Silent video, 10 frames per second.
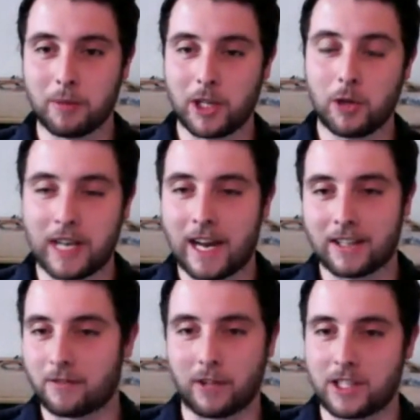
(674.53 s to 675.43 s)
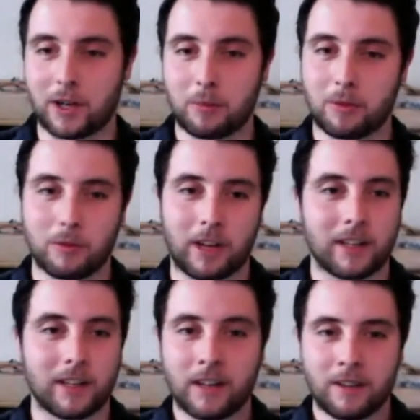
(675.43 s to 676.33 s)
But you can add, for example, like
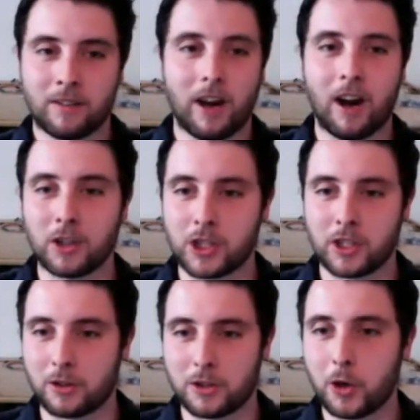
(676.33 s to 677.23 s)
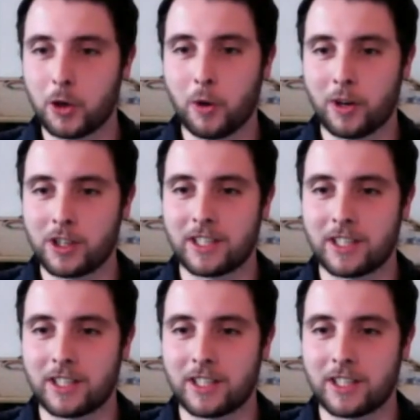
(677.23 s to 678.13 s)
one hundred or two hundred
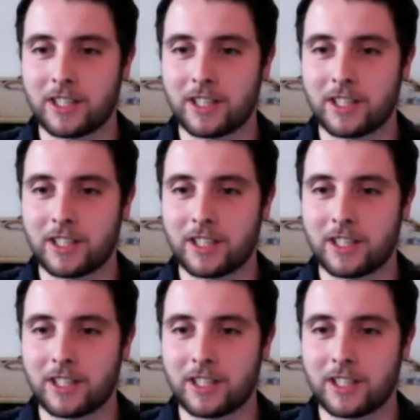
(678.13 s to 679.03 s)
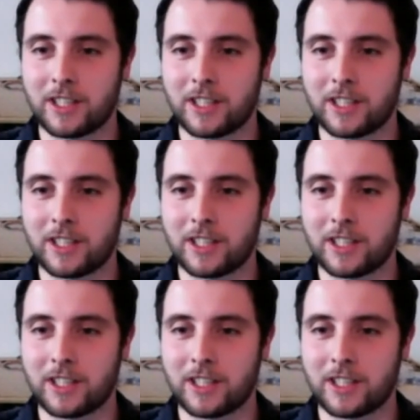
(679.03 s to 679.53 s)
different keyframes um,